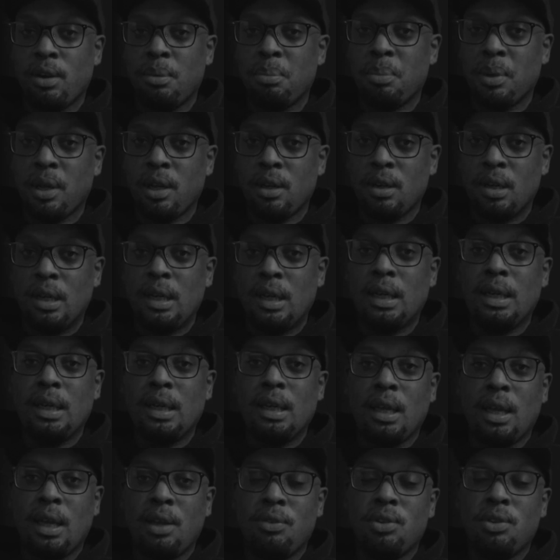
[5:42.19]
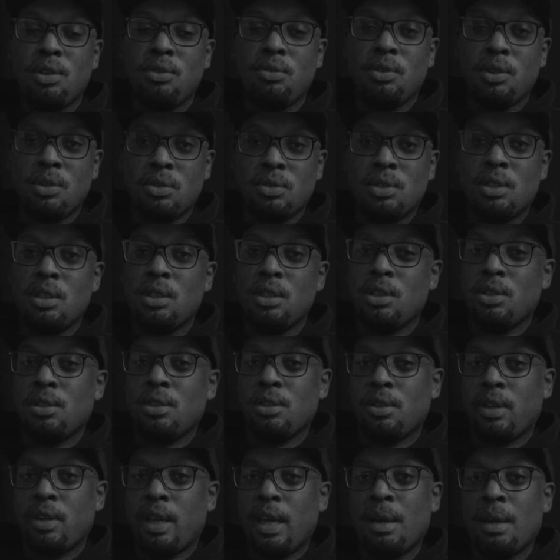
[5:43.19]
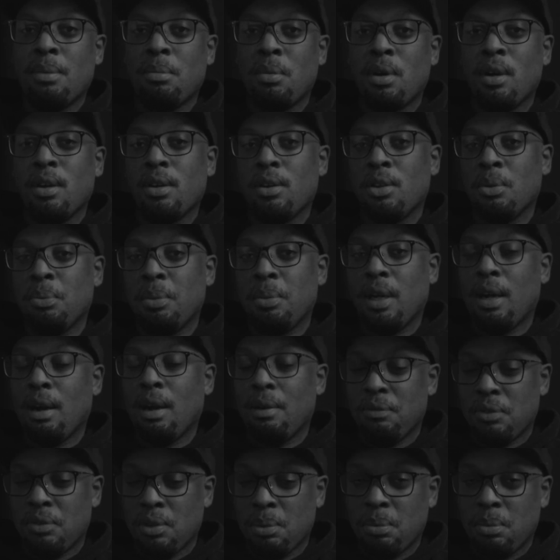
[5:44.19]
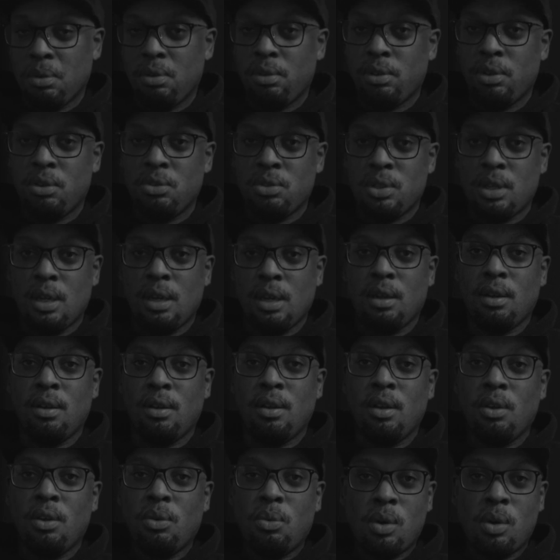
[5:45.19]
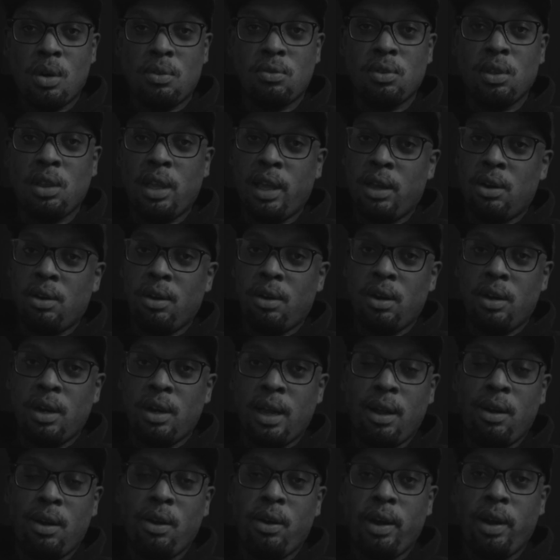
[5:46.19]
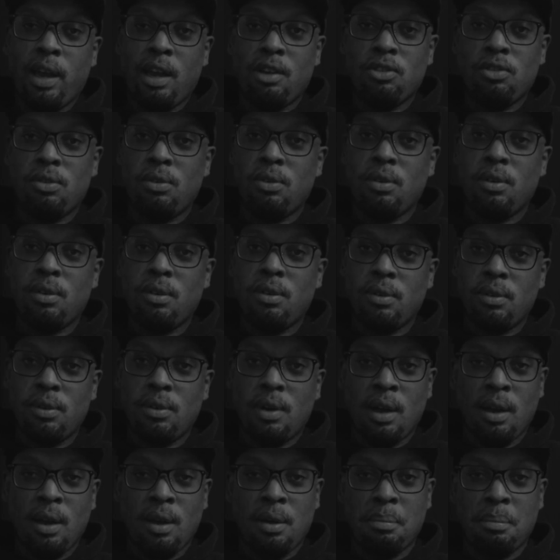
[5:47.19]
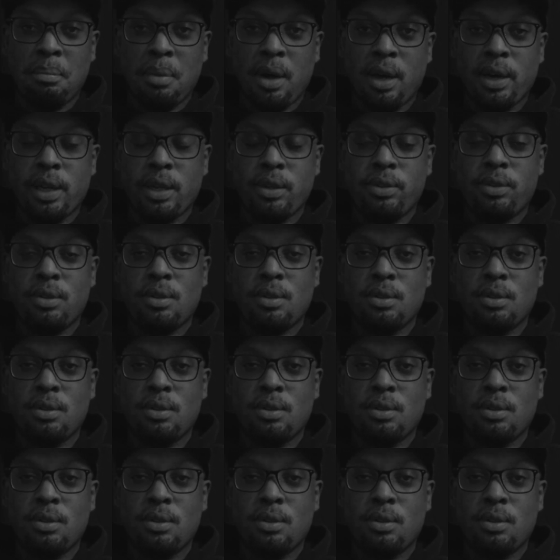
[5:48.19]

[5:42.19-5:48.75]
But if you've used the digital camera, you'll be comfortable using one of the later Nikon F bodies.